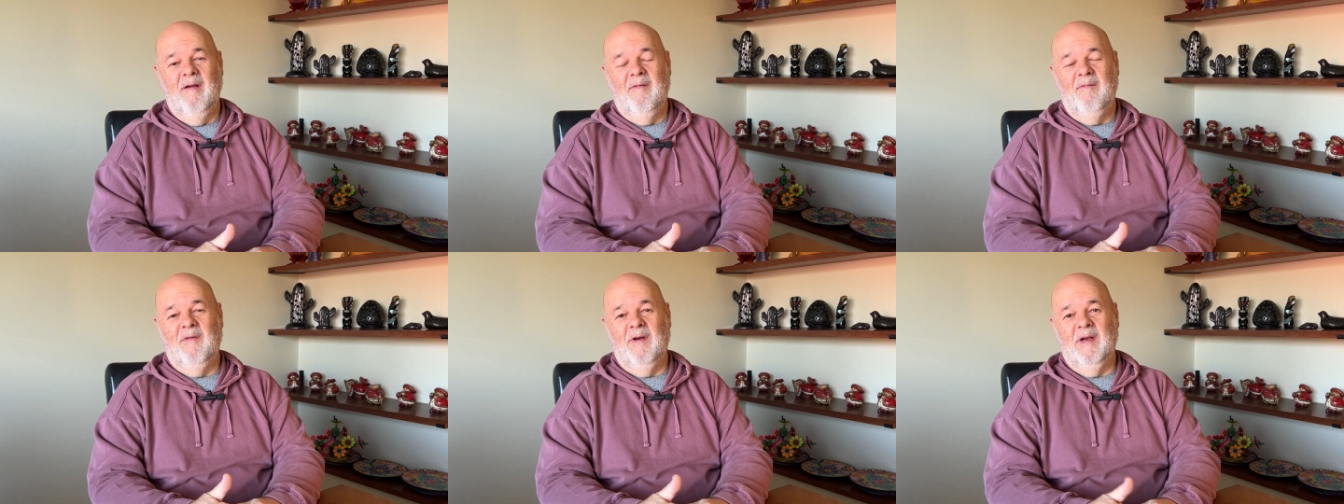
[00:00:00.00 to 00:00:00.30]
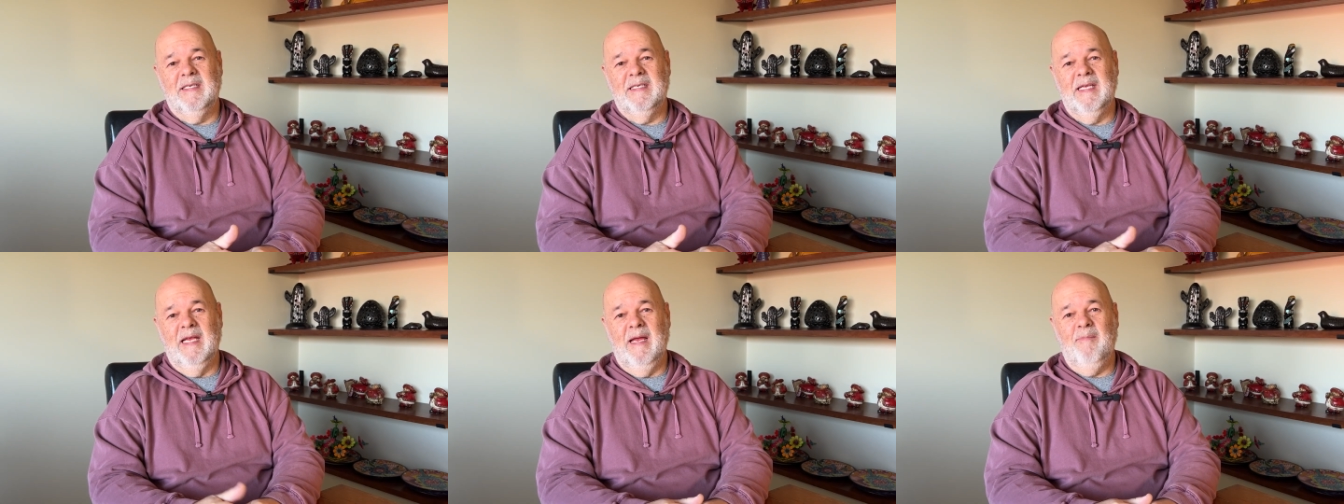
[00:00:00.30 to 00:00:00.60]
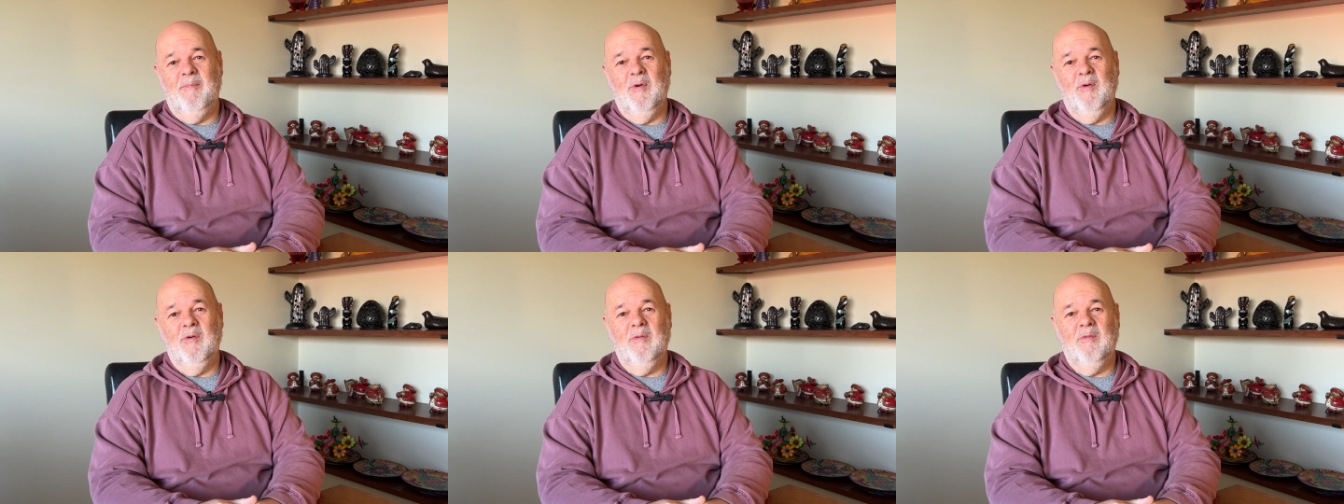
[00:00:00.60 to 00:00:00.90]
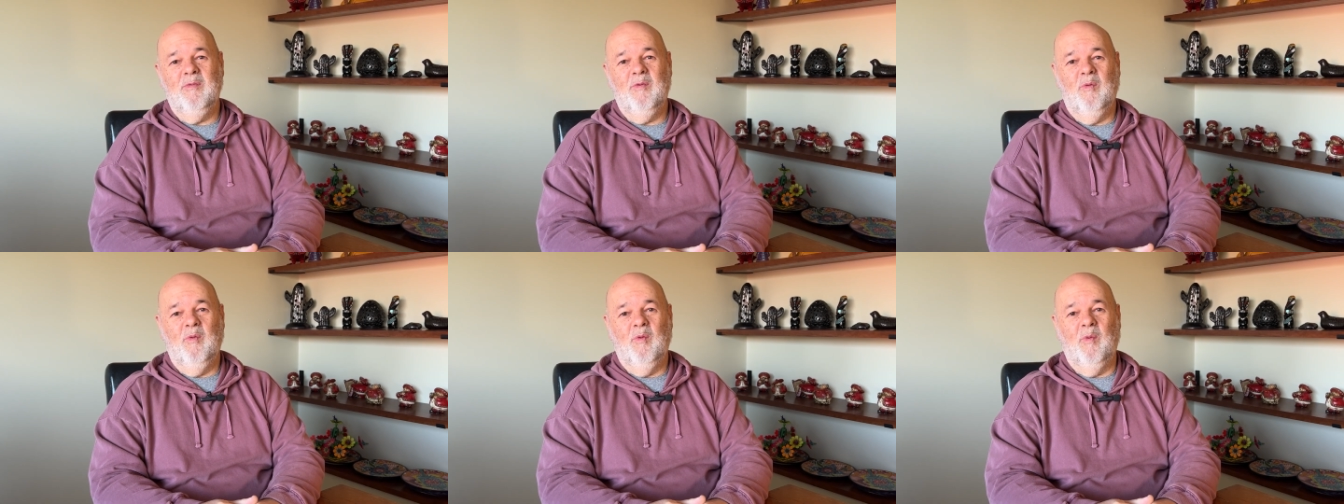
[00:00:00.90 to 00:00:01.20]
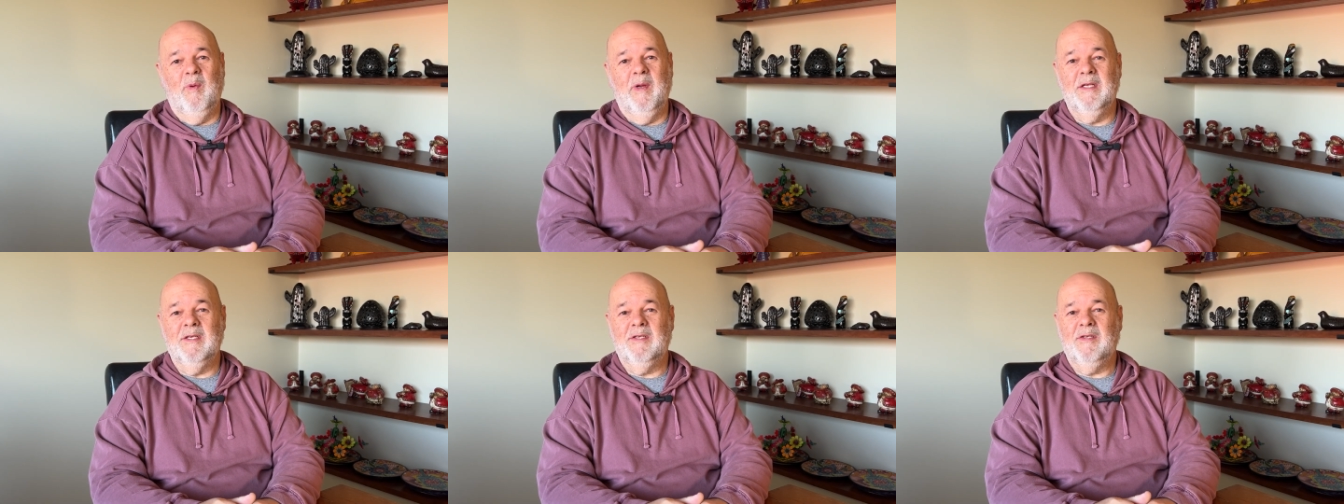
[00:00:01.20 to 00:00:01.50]
For example,
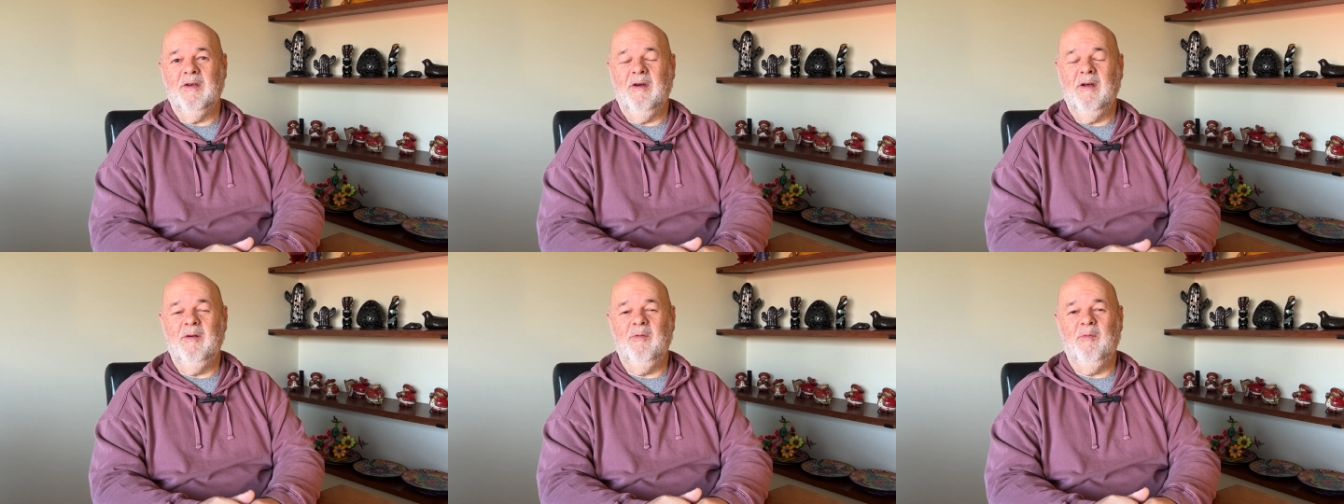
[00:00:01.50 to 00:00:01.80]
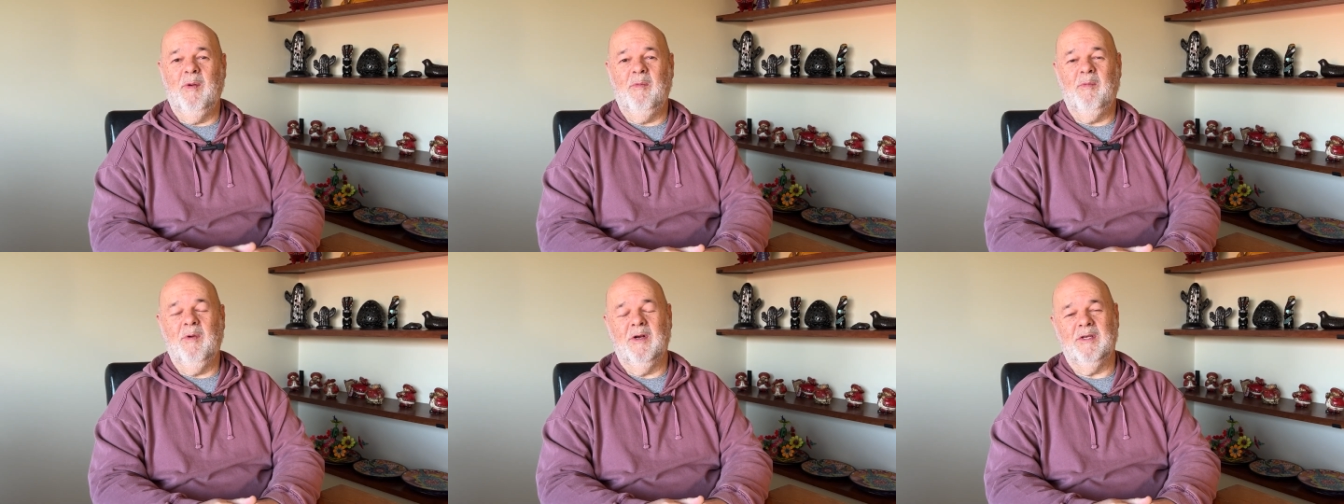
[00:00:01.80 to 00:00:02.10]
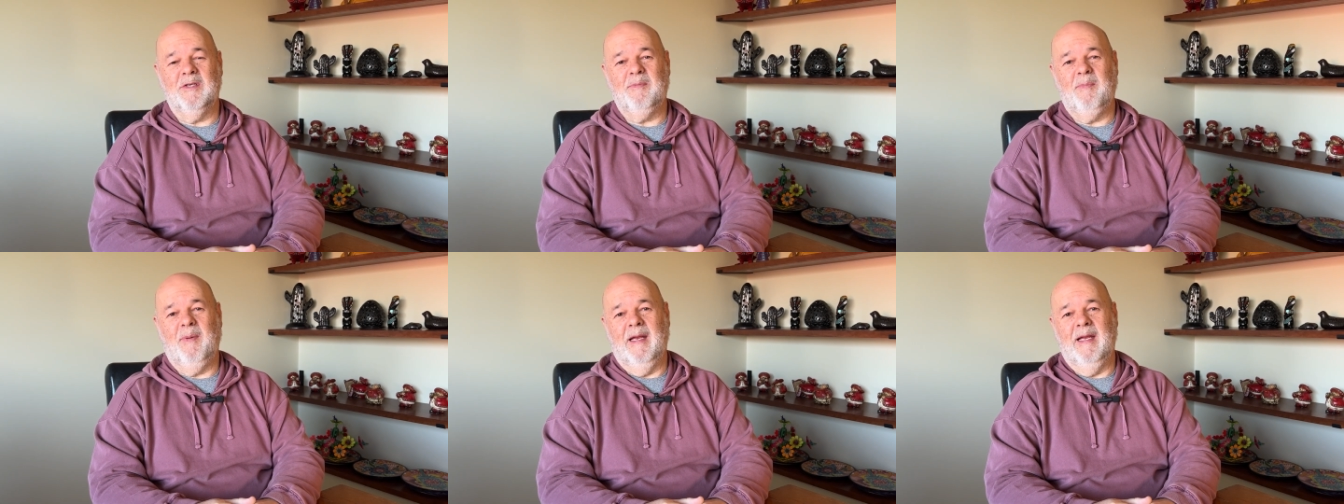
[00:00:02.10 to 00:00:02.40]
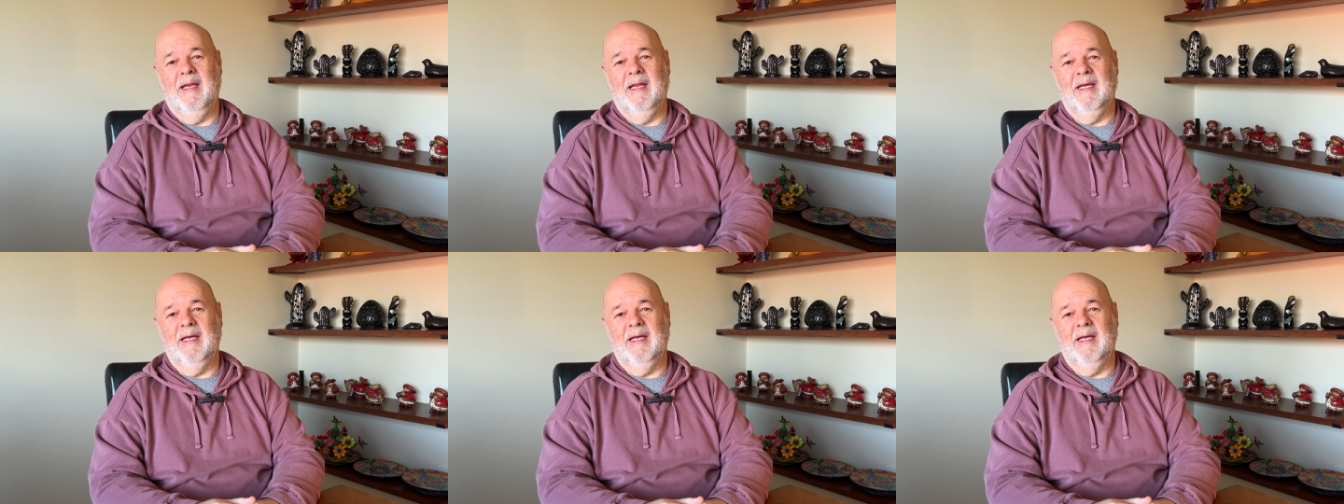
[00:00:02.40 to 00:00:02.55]
we decided we want to spend